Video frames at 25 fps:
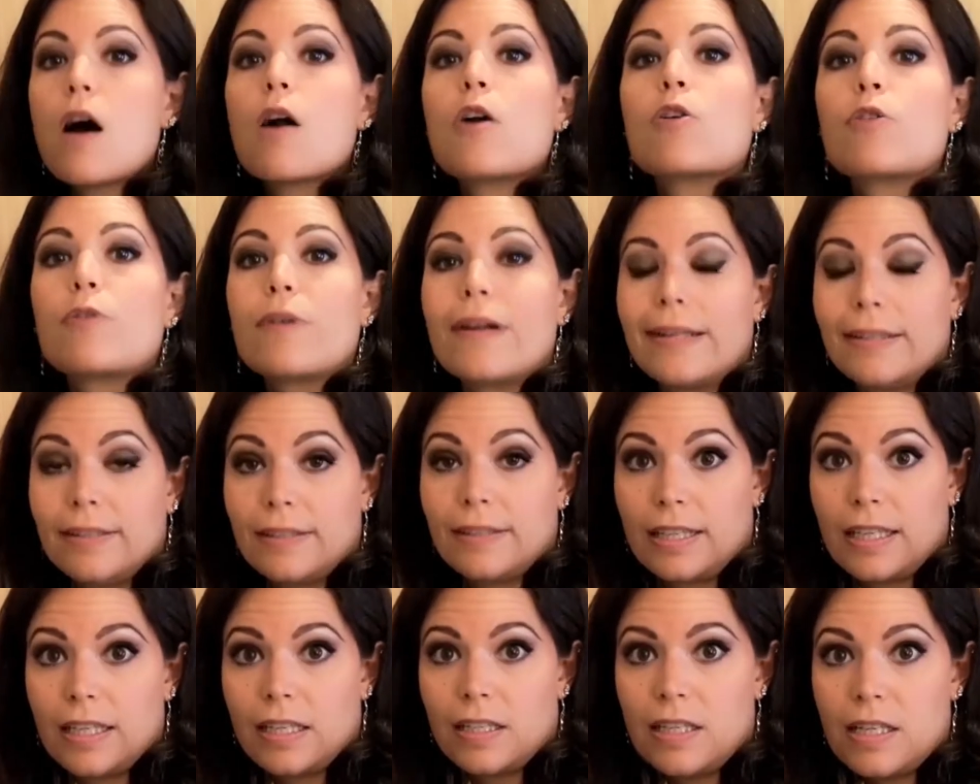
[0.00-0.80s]
Red
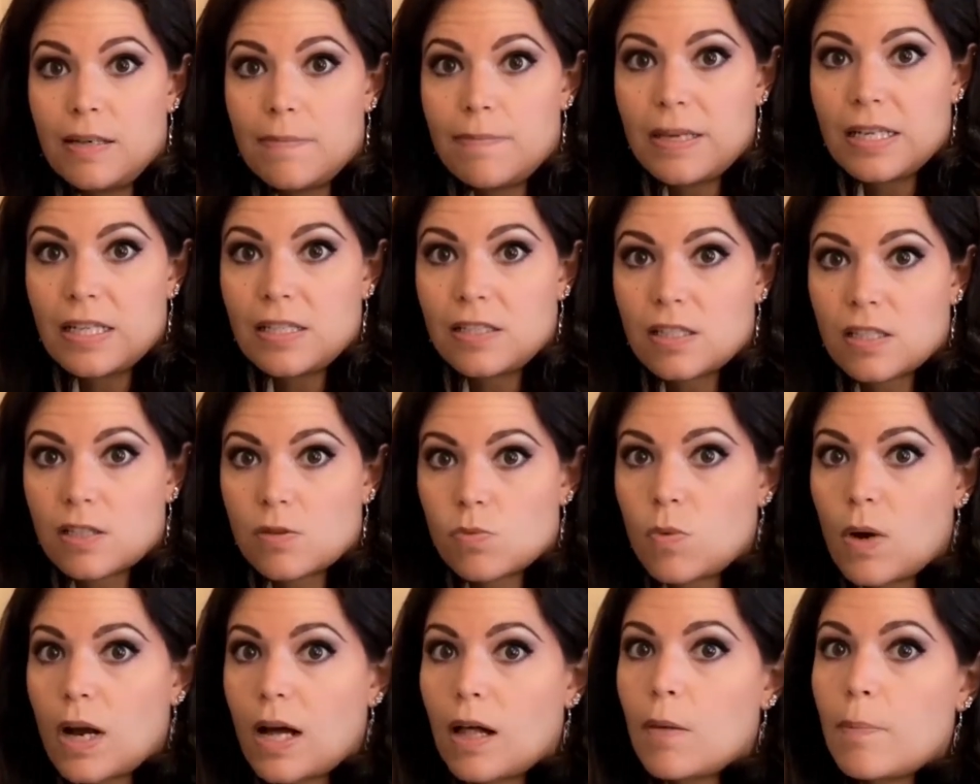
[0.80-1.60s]
kidney beans as
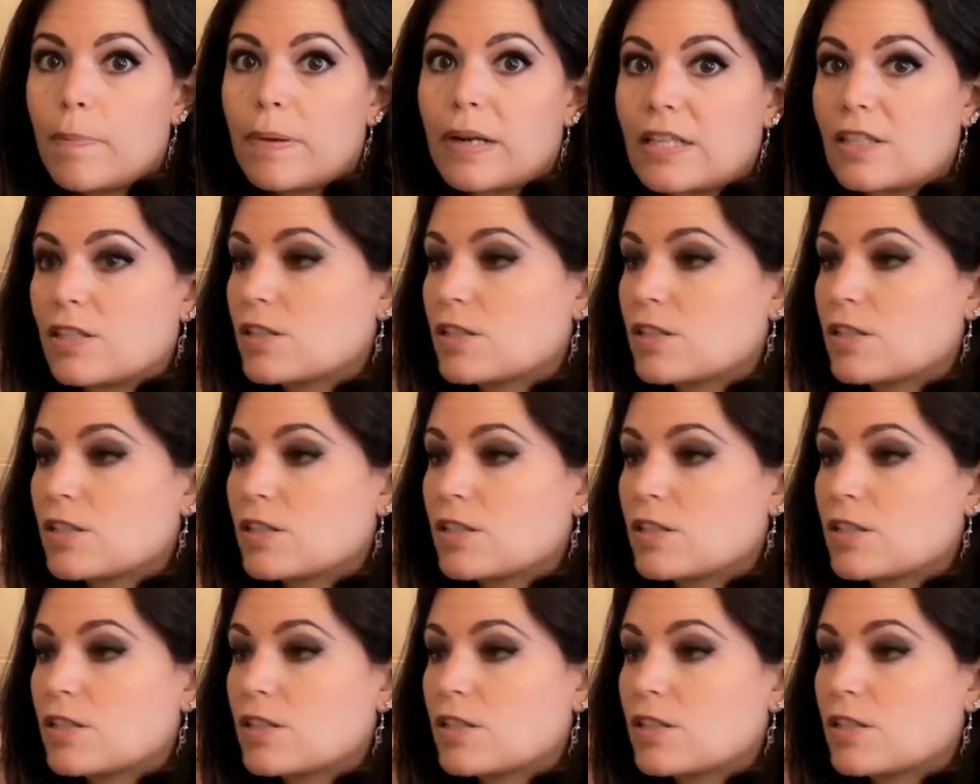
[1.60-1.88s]
well, but I